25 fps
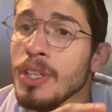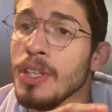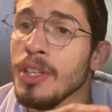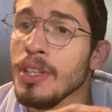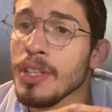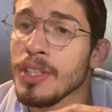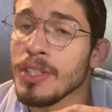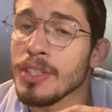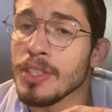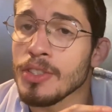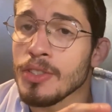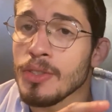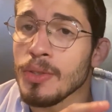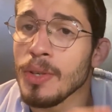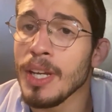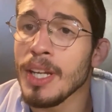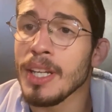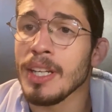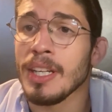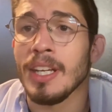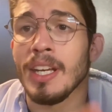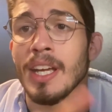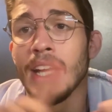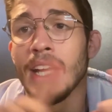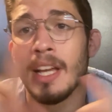here in the
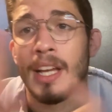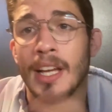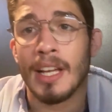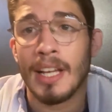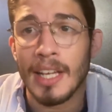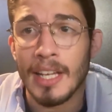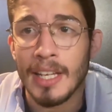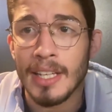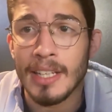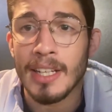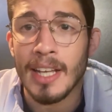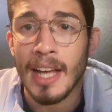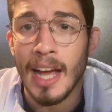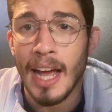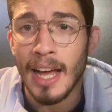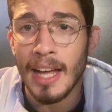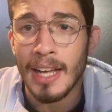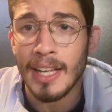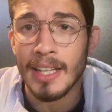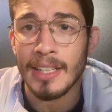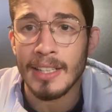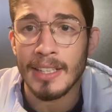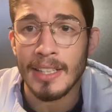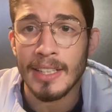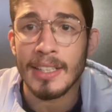training in
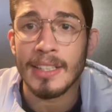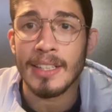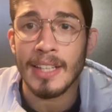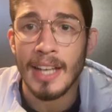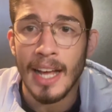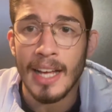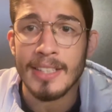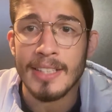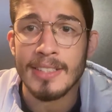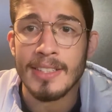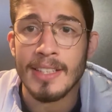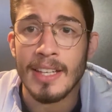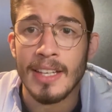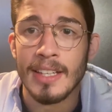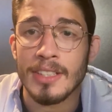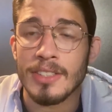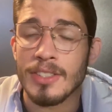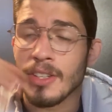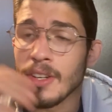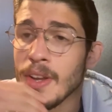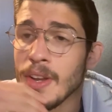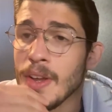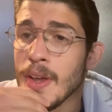the high stage,